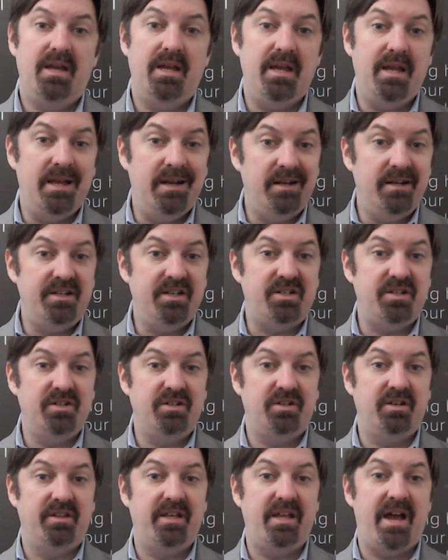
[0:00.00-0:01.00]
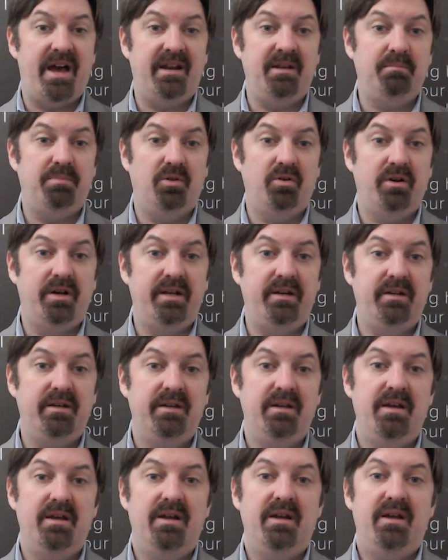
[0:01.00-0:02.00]
In addition to the unemployed,
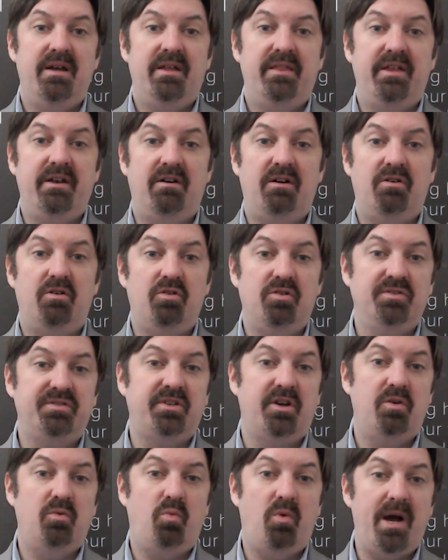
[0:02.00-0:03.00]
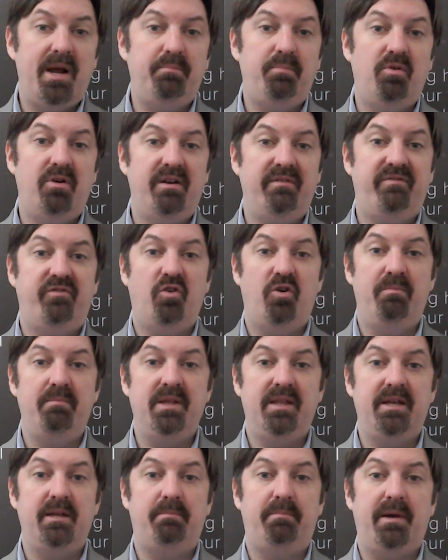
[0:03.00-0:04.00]
there are also 1.4
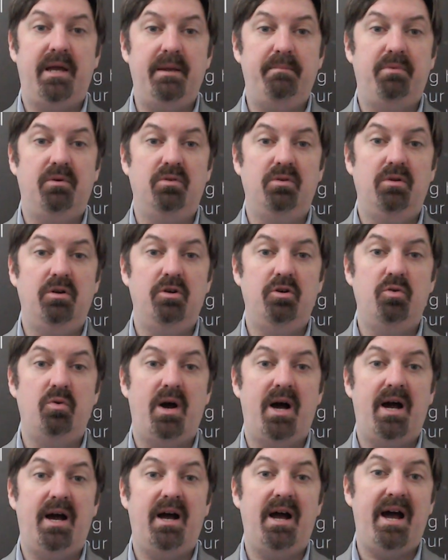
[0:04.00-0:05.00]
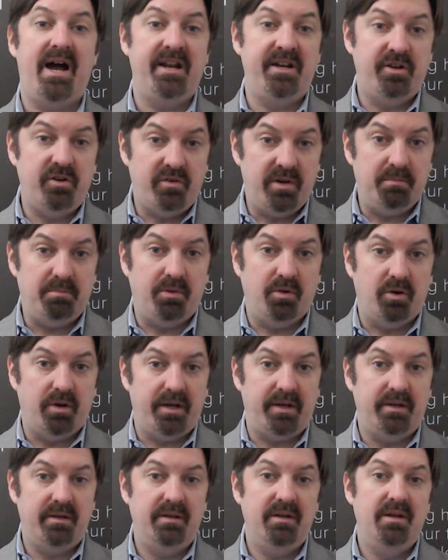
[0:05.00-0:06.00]
million people who are underemployed,
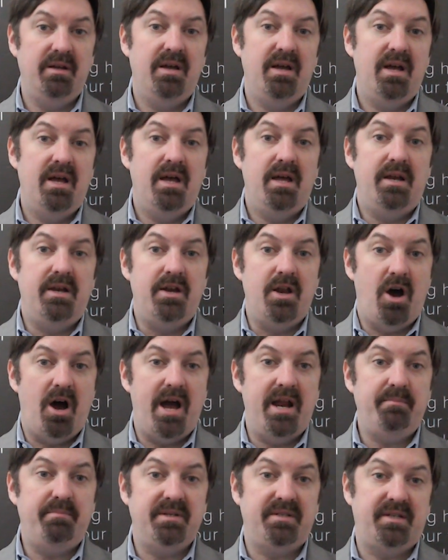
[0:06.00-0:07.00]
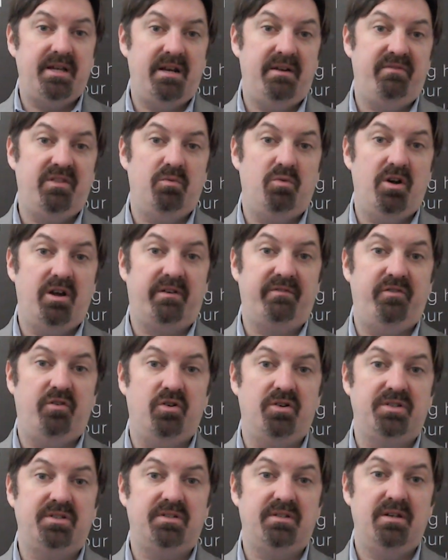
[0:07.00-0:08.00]
9% of the
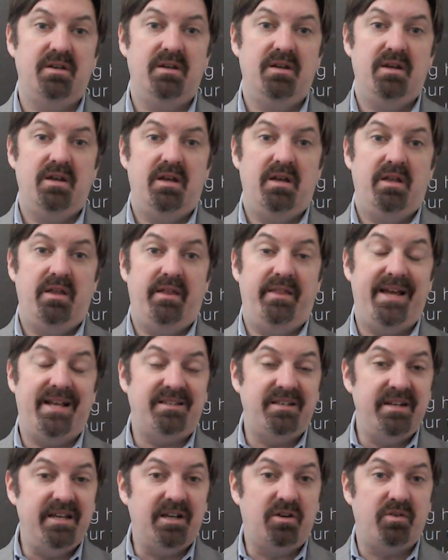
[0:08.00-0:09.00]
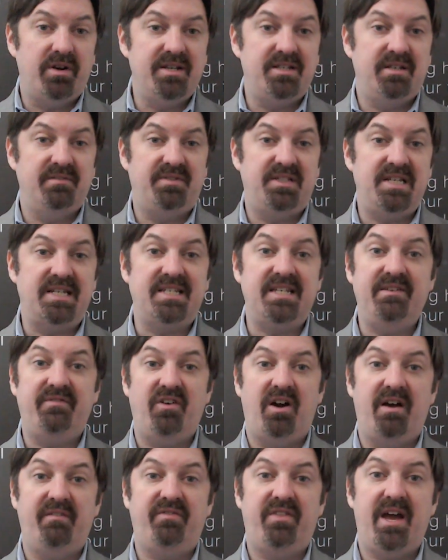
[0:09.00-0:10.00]
workforce, and that's an increase of
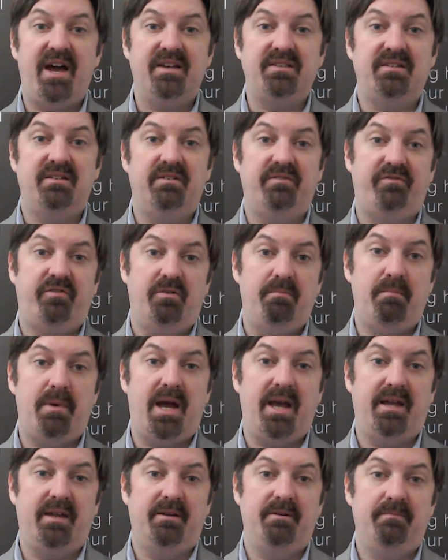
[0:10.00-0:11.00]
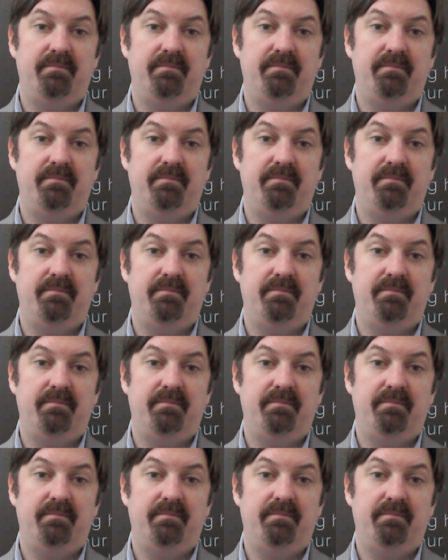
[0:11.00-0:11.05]
65,000 from May.